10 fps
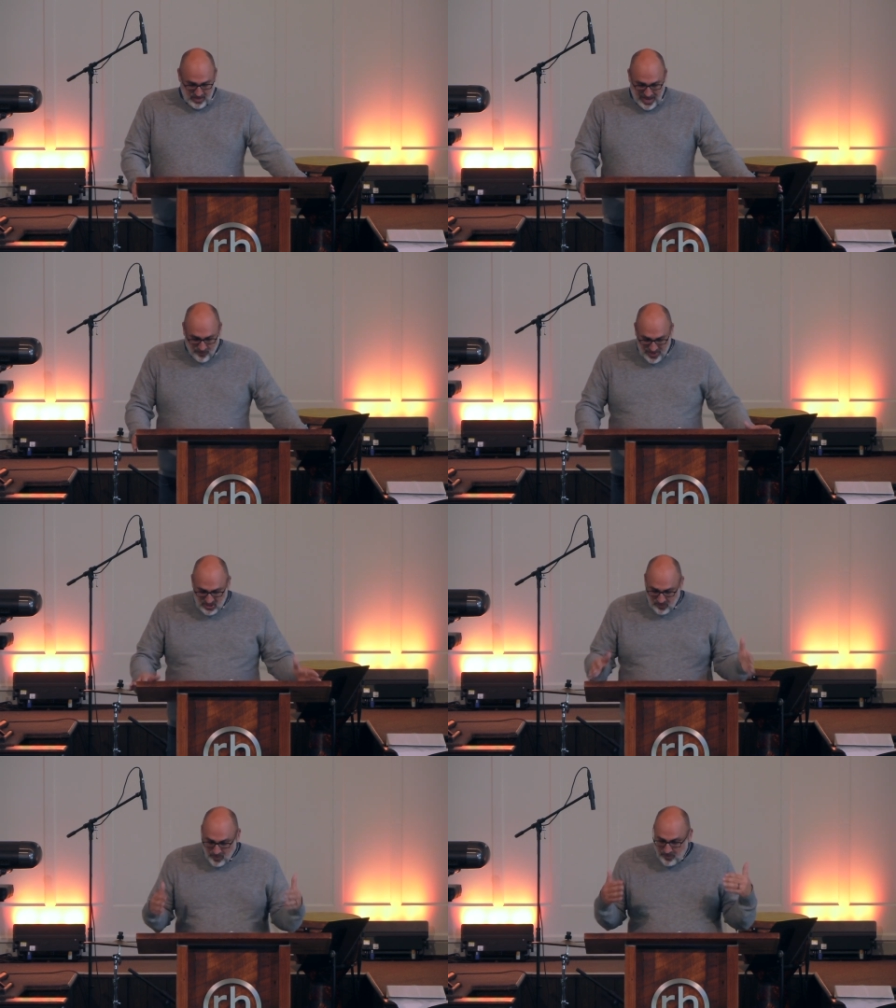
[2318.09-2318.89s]
And we
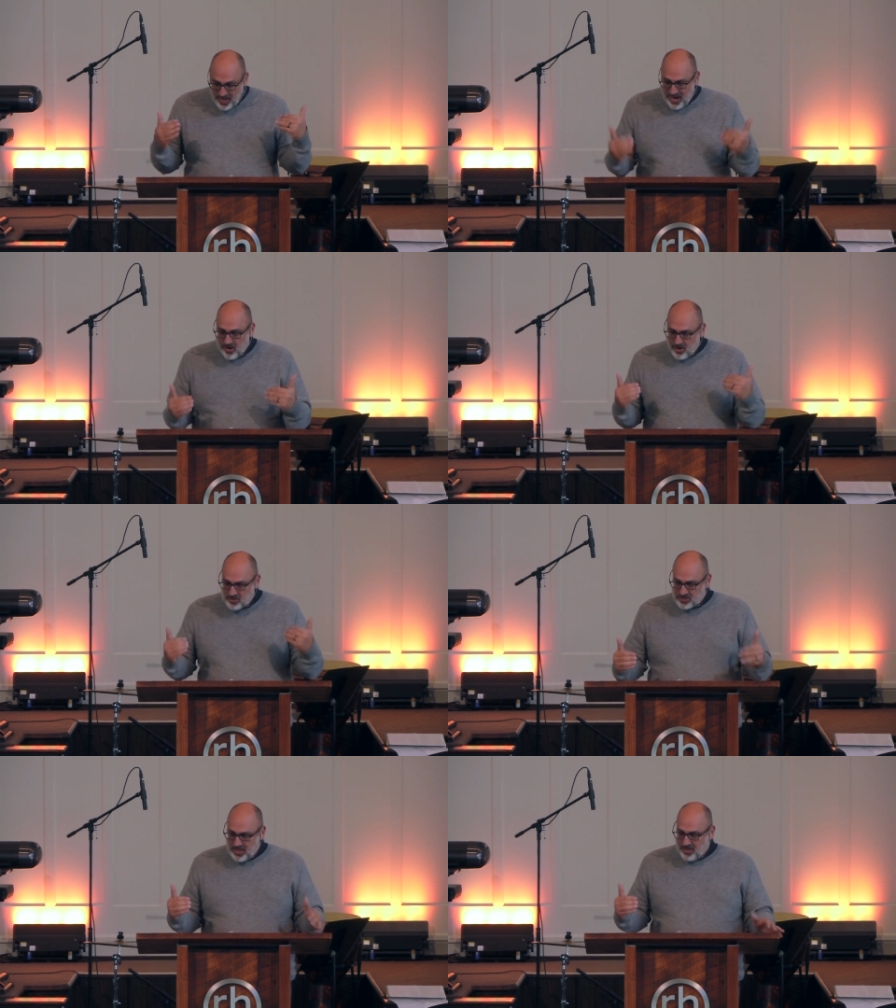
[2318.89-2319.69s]
should prepare
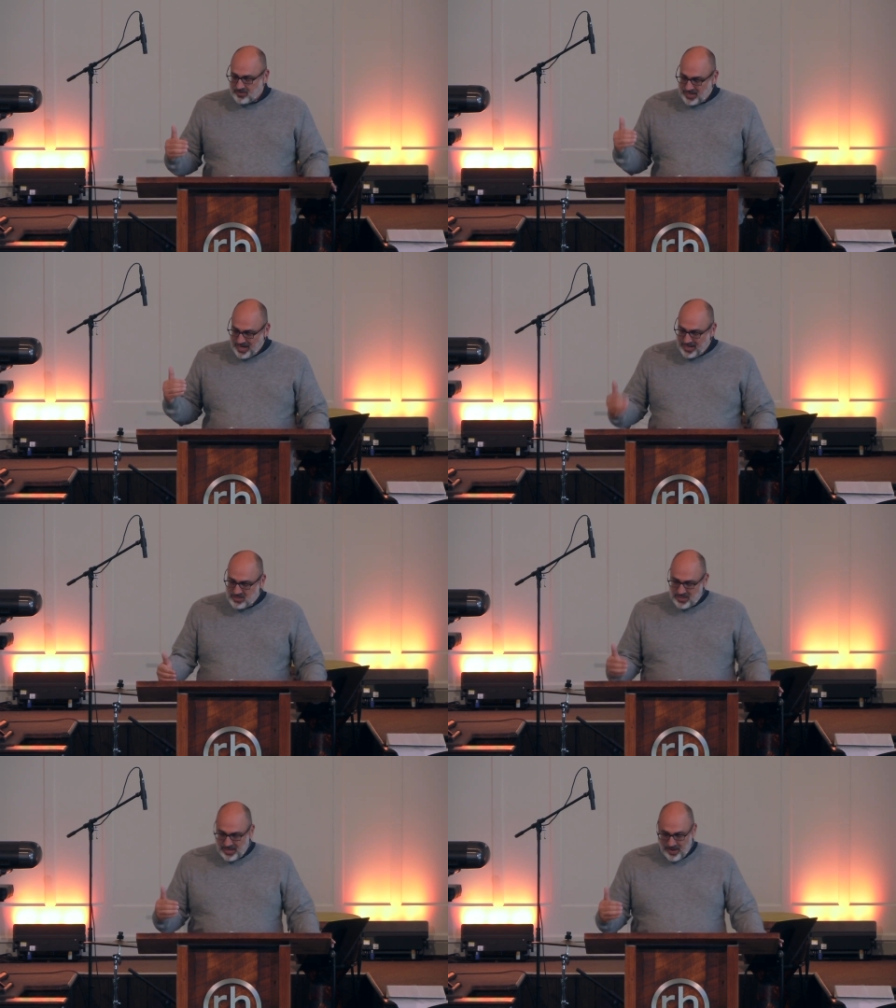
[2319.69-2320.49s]
ourselves
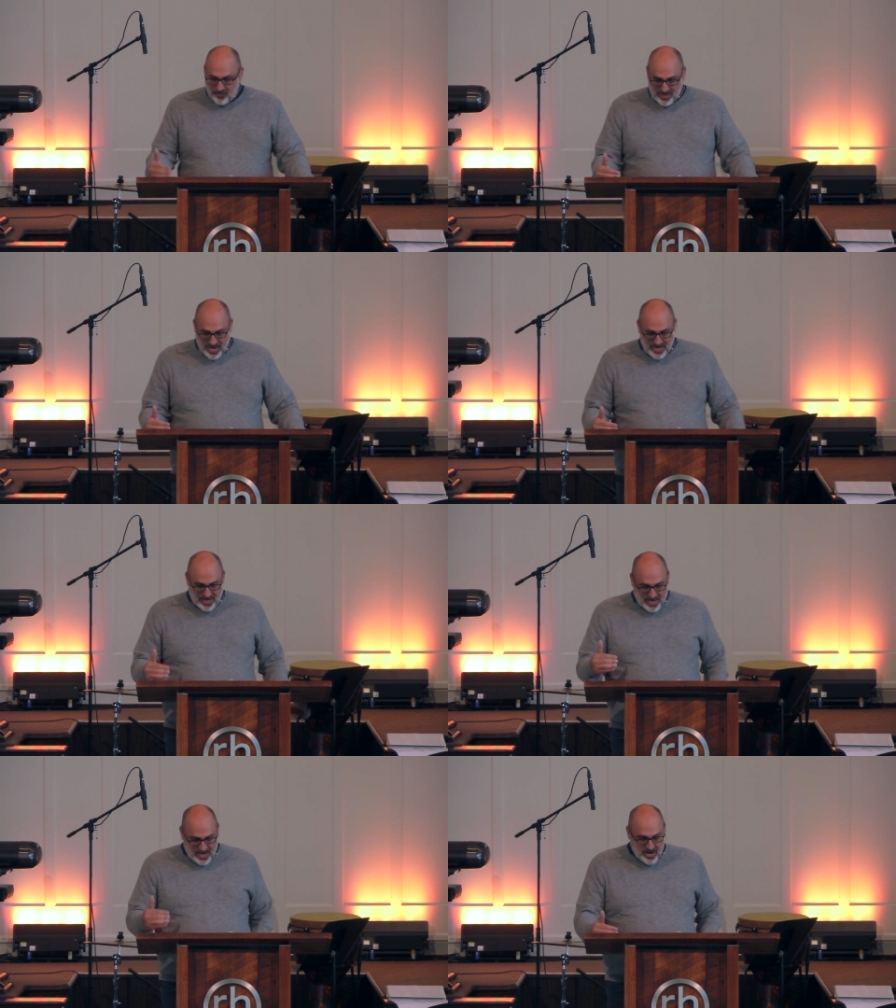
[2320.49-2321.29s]
each and every day to
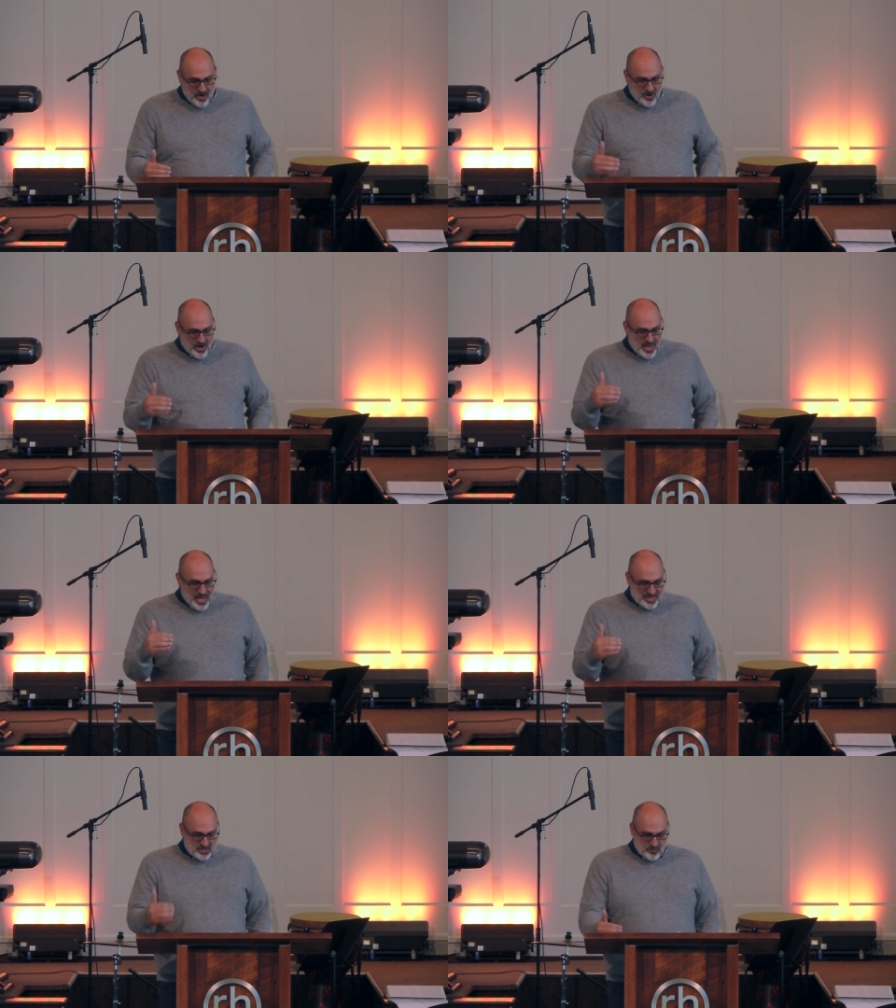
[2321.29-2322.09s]
hear
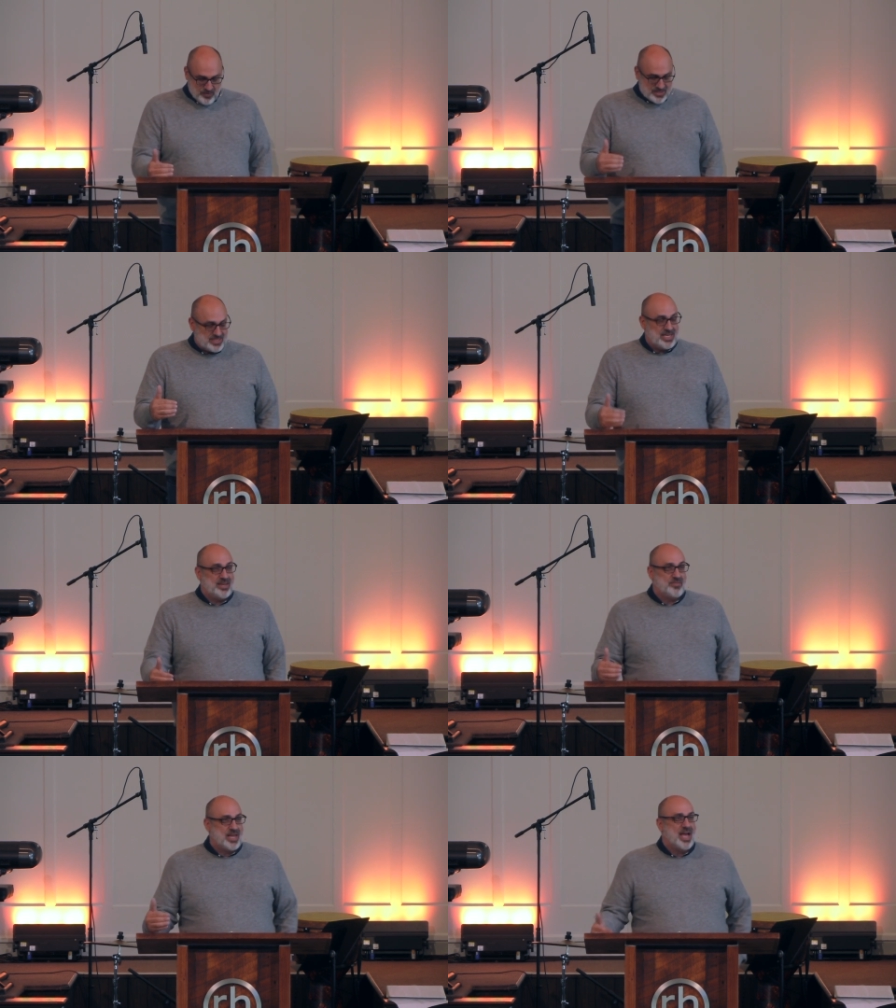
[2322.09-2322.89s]
and to
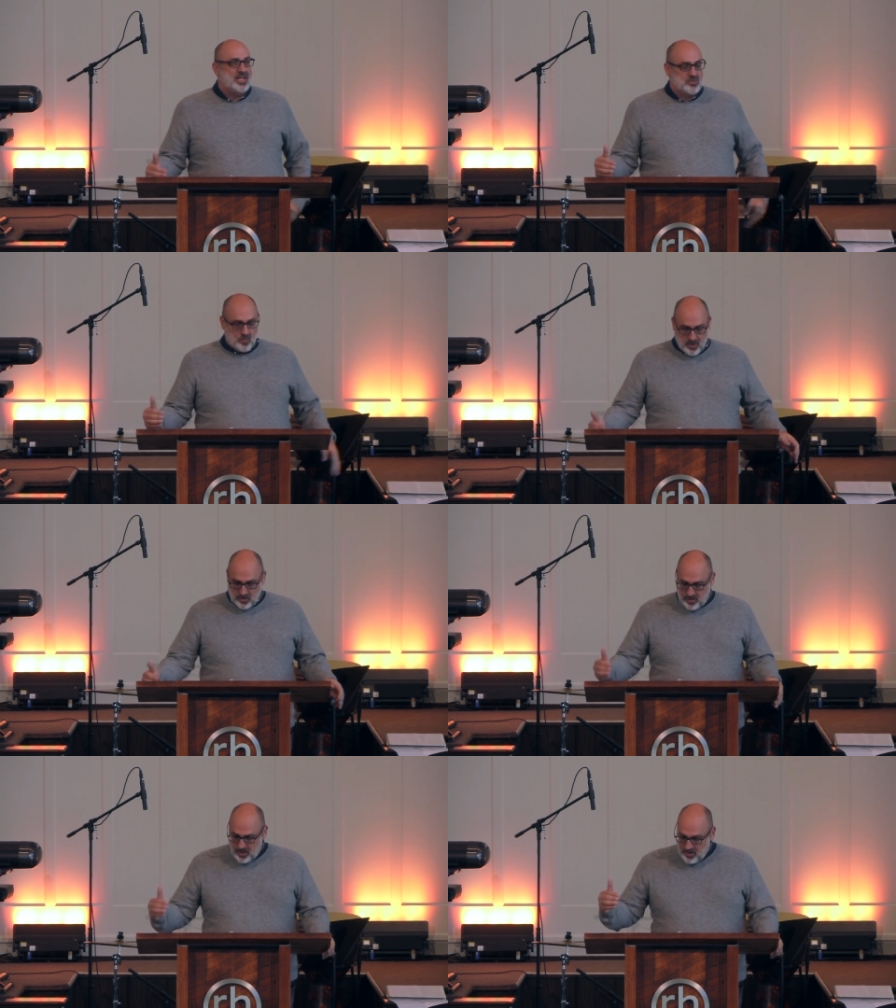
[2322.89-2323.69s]
receive God's
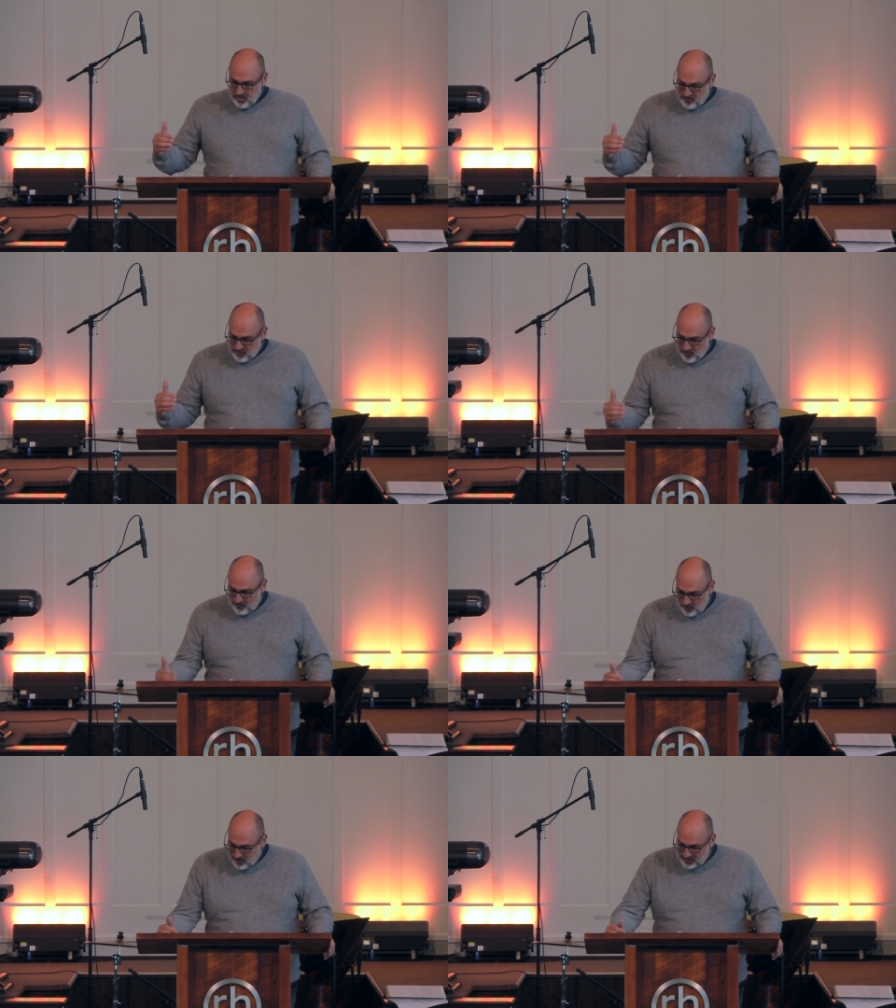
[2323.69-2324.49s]
word for,
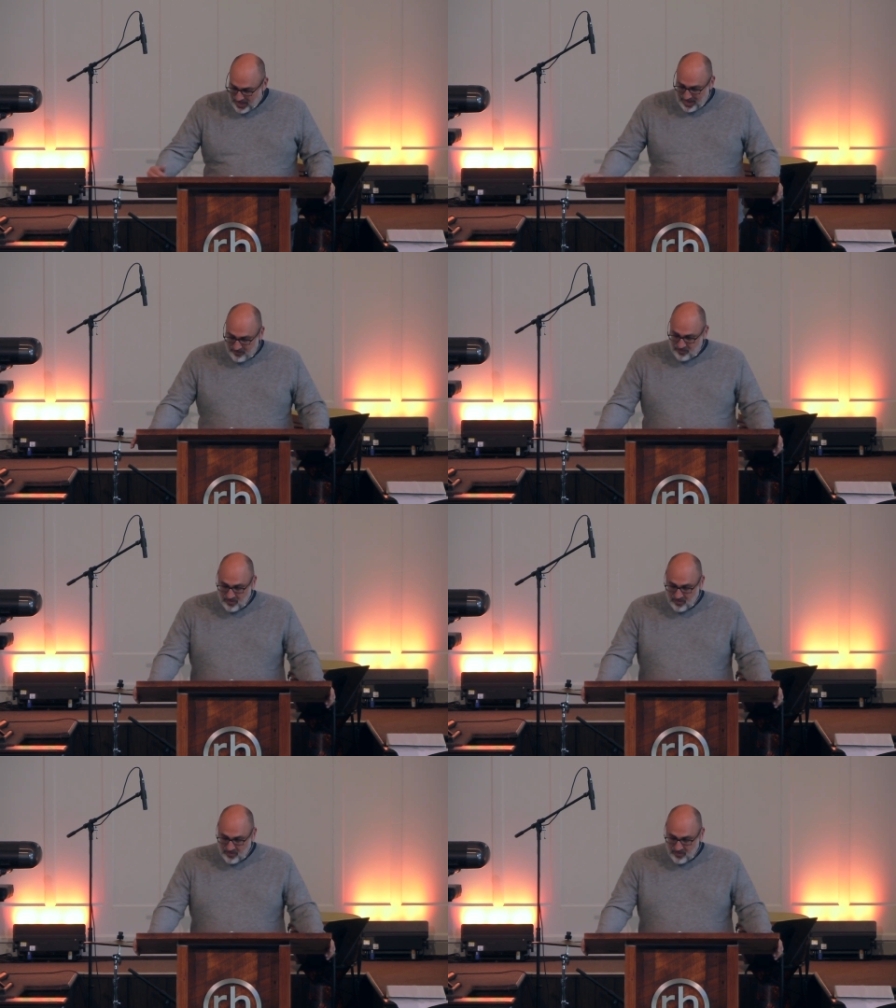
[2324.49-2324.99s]
for our life.